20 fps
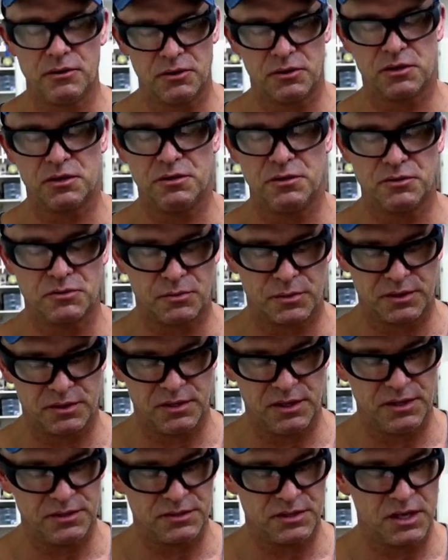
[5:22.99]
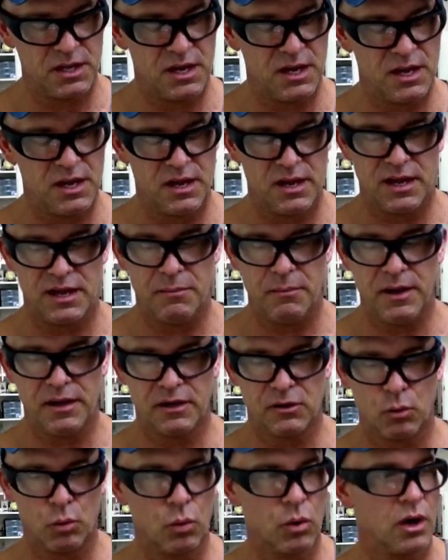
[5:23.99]
You could use one of these and make
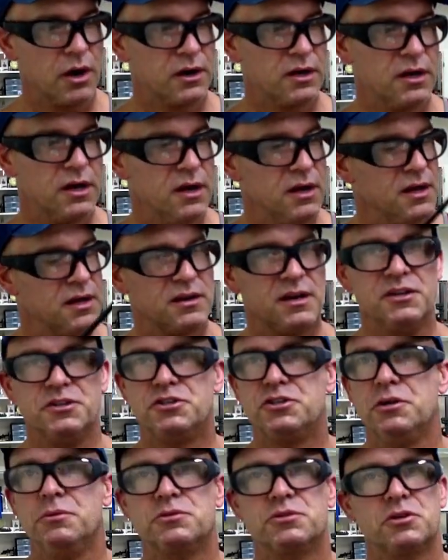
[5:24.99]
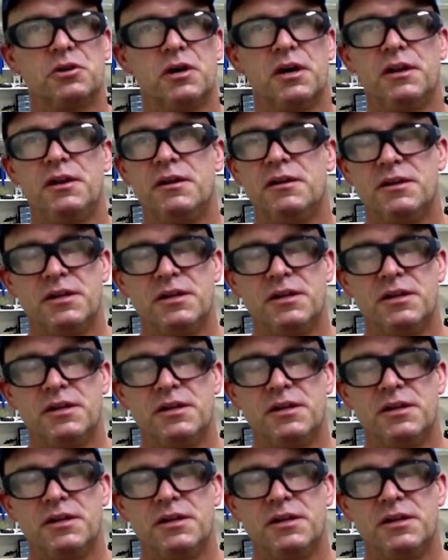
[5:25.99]
it work. Gun shoots good,